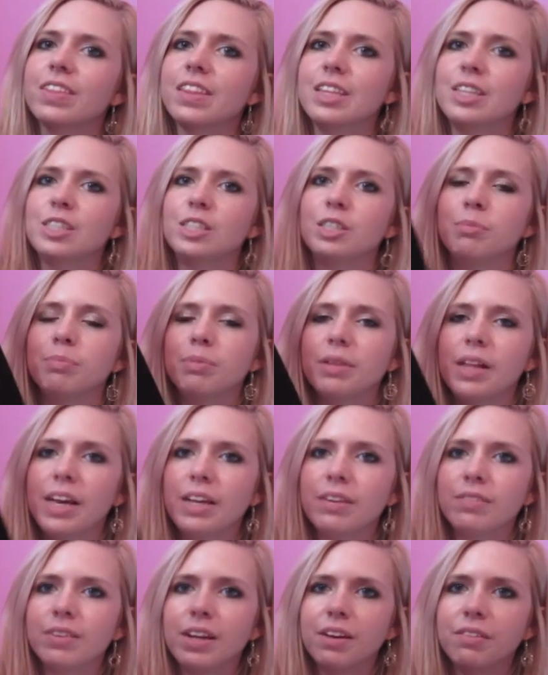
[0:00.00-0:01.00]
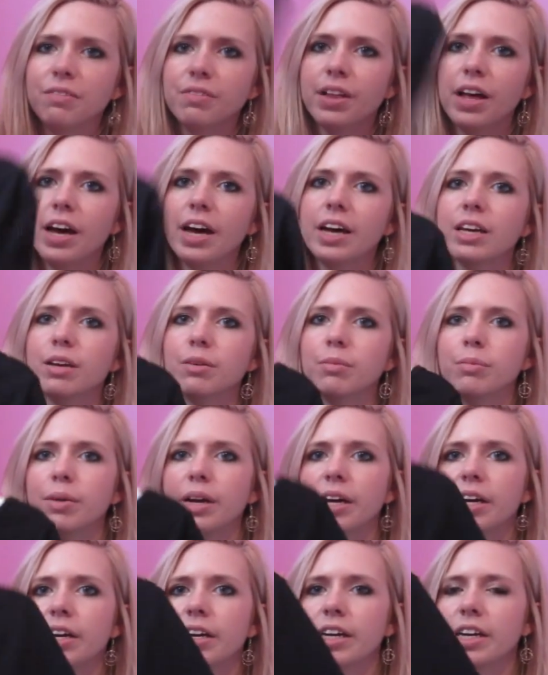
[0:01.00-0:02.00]
Just a plain one. I feel like I could
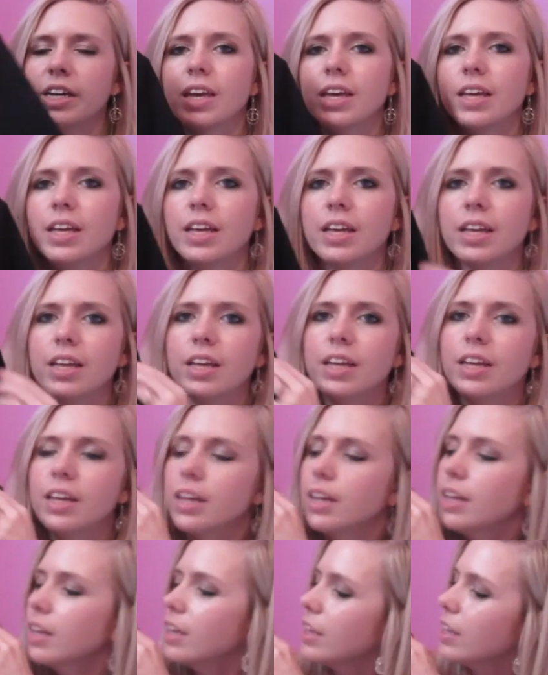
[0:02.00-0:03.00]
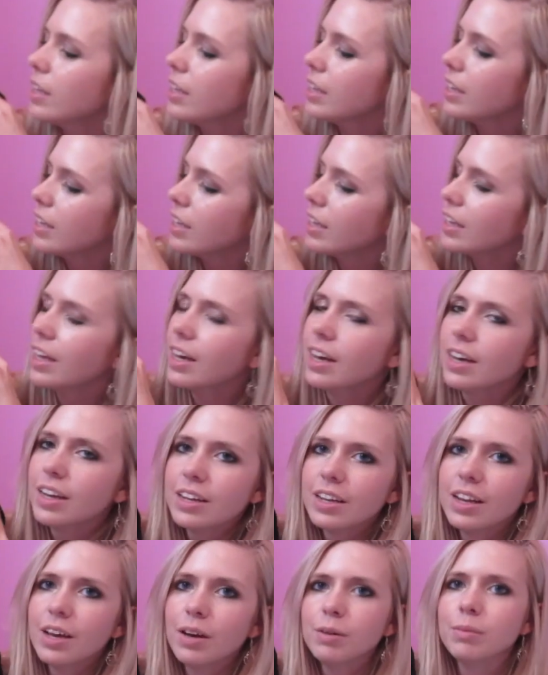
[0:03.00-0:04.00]
wear it. can see it? Uh,
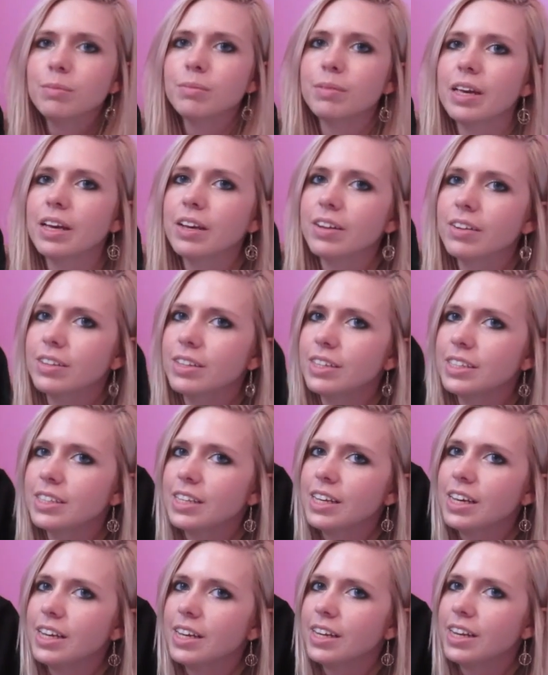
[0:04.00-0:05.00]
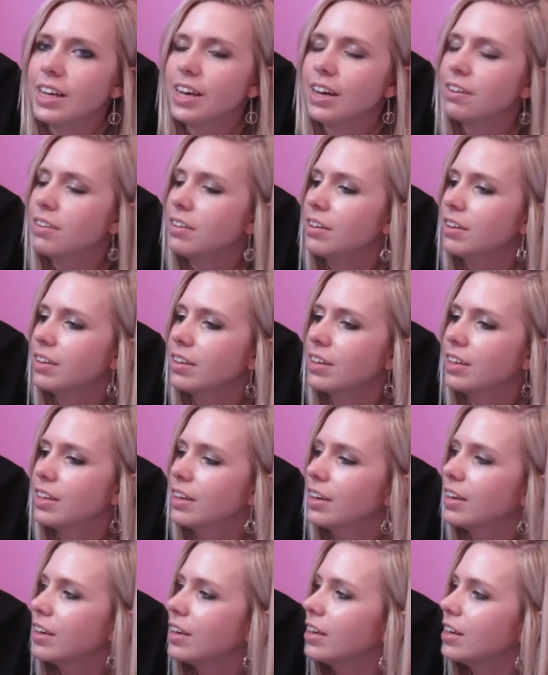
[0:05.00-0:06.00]
no, can't really see it now. Because
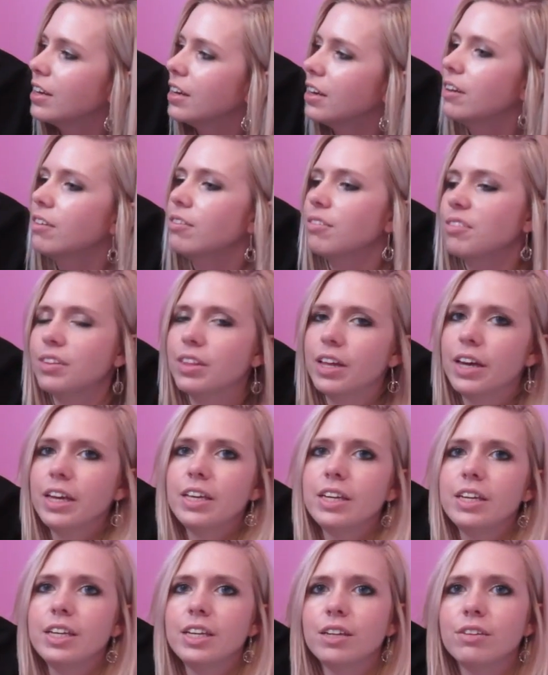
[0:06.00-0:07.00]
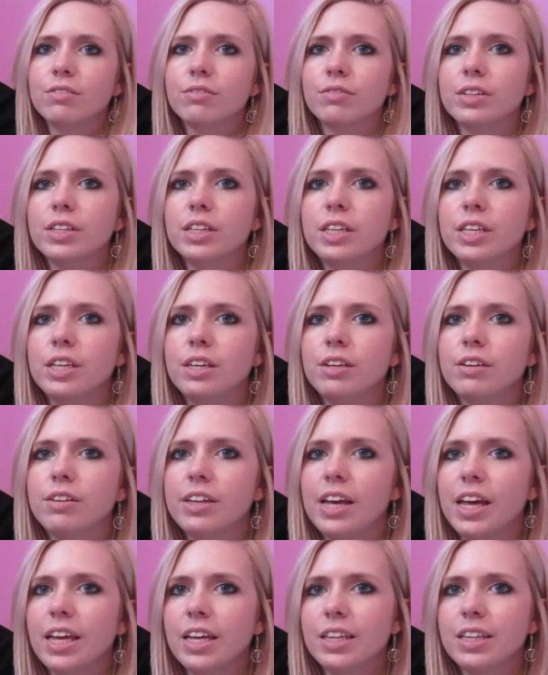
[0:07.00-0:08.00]
it's sky. With like a really cute
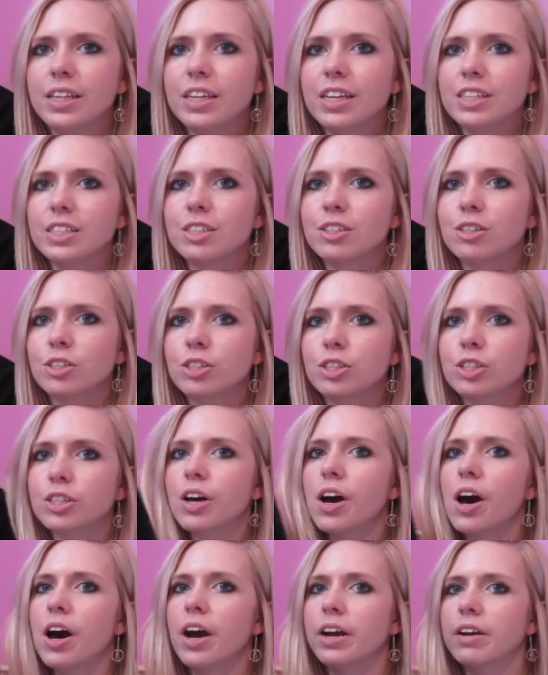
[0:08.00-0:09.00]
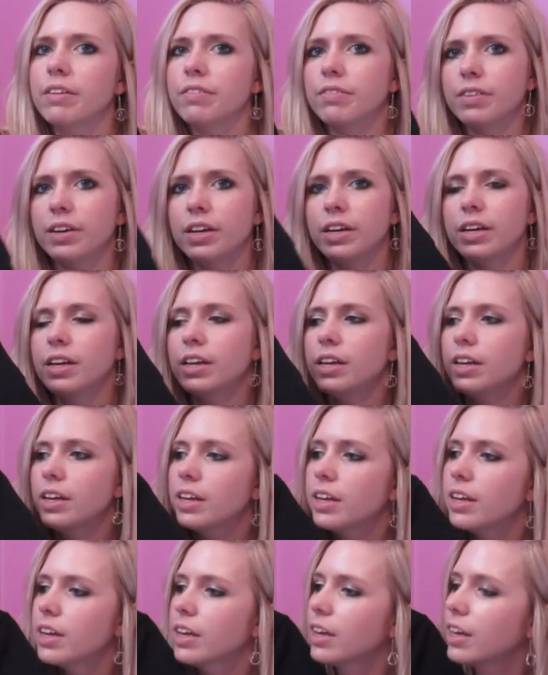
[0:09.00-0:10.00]
necklace or scarf. Because,
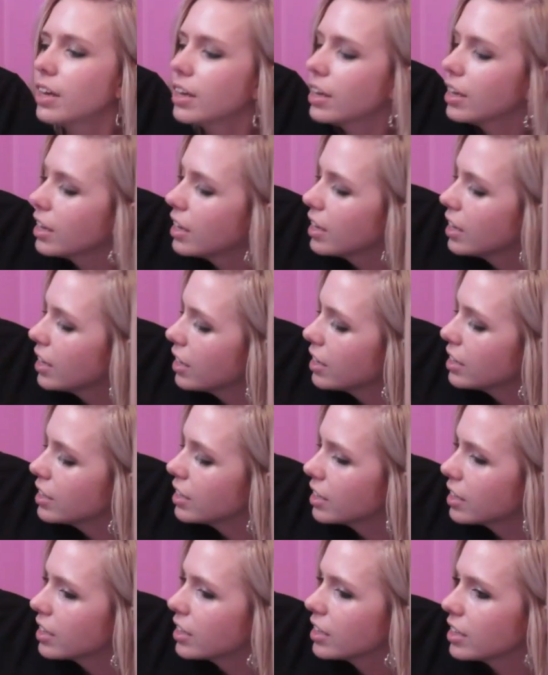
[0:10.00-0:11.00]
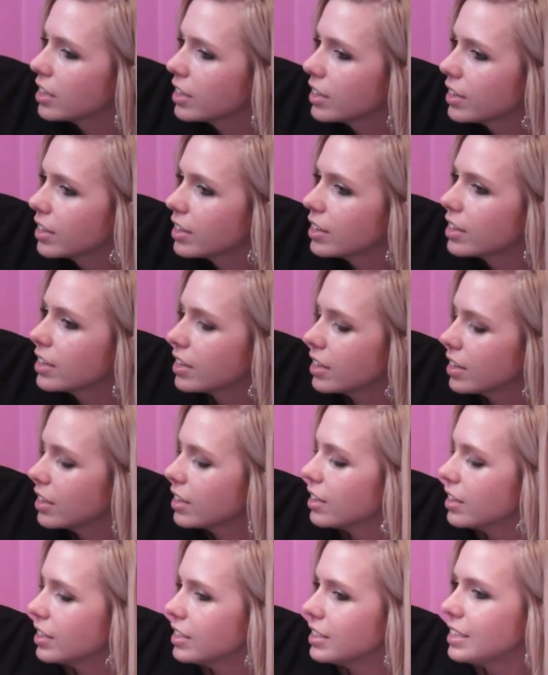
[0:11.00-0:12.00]
because it's disguised.
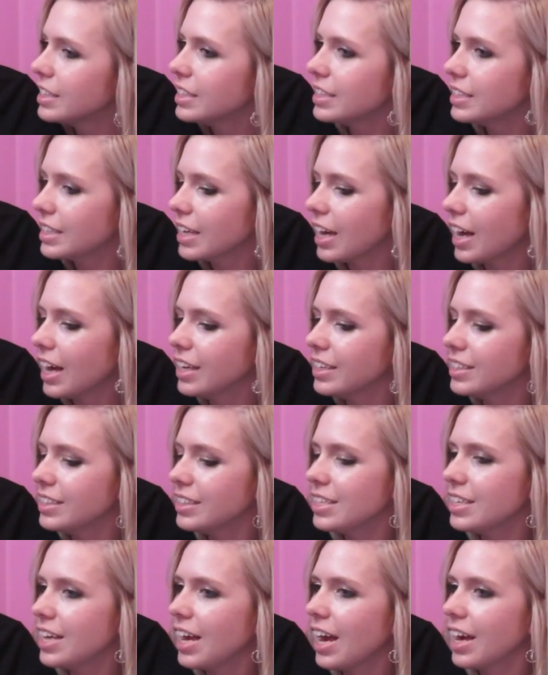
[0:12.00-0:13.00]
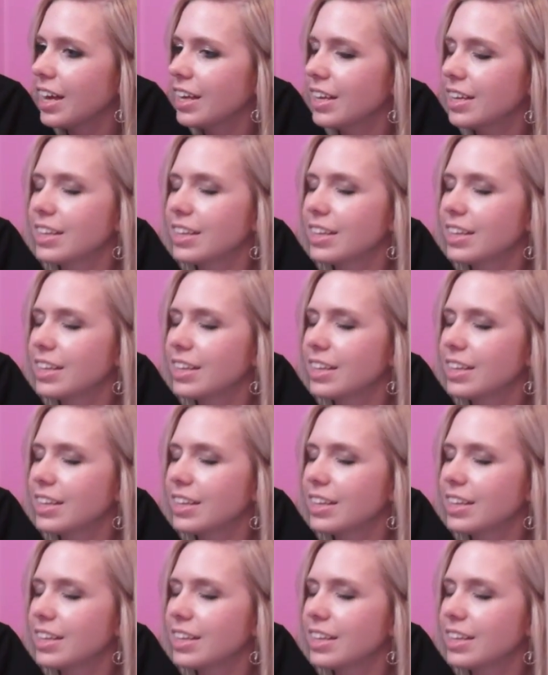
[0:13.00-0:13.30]
It's disguised, yeah.